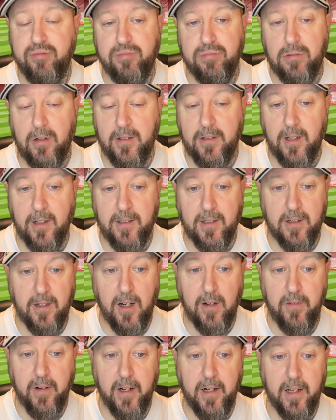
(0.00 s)
I, I don't
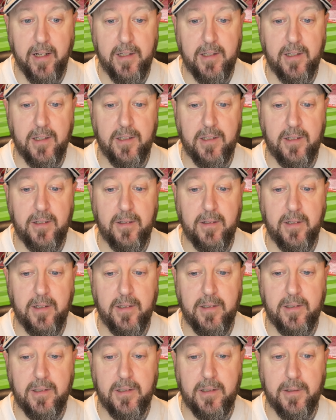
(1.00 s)
know really. It, it,
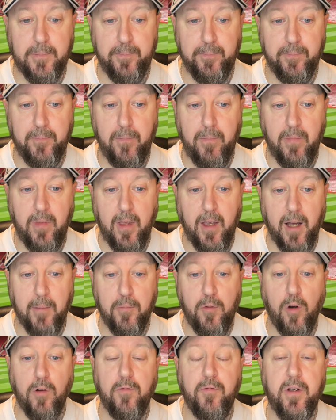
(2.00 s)
it's I'm
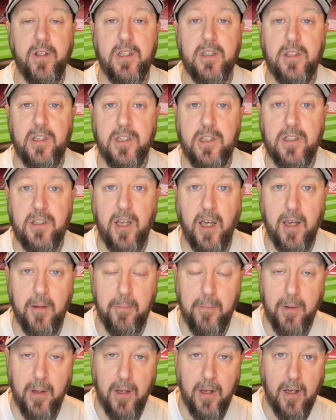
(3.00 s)
convinced this
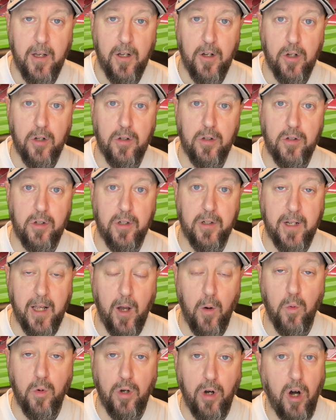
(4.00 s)
team
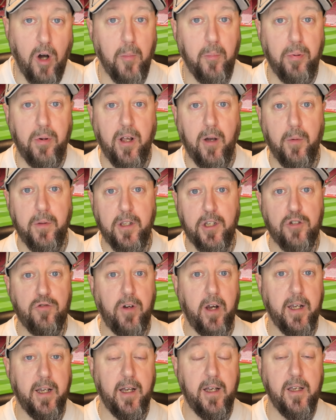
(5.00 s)
now can't play with a
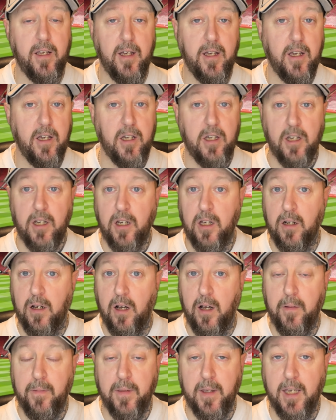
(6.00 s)
striker. You
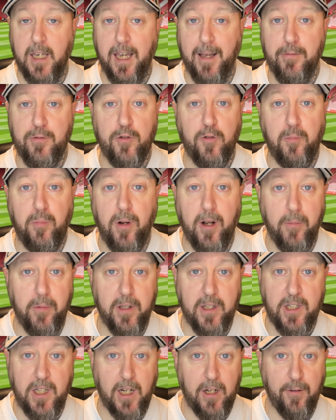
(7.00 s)
know the games we've played with
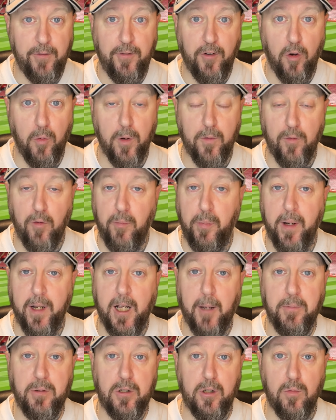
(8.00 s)
a centre forward, we've been
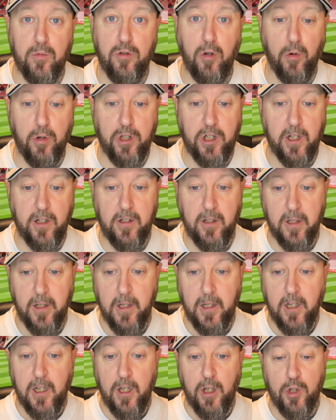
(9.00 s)
absolute dog shit.
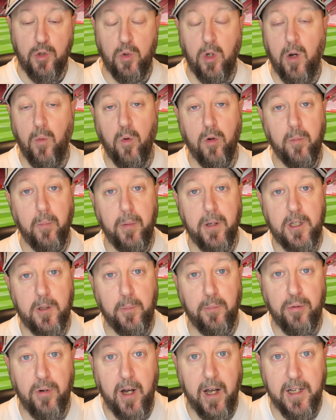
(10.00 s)
So I wouldn't be
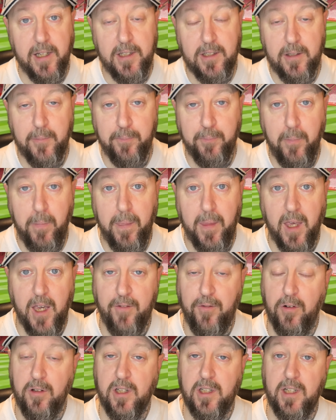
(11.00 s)
surprised
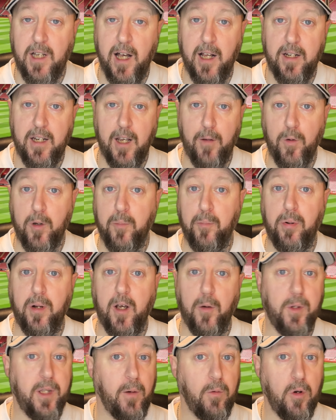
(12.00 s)
if on Saturday we play
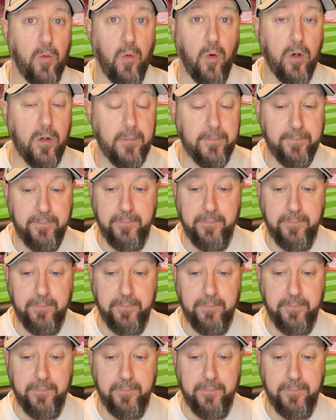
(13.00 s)
without a one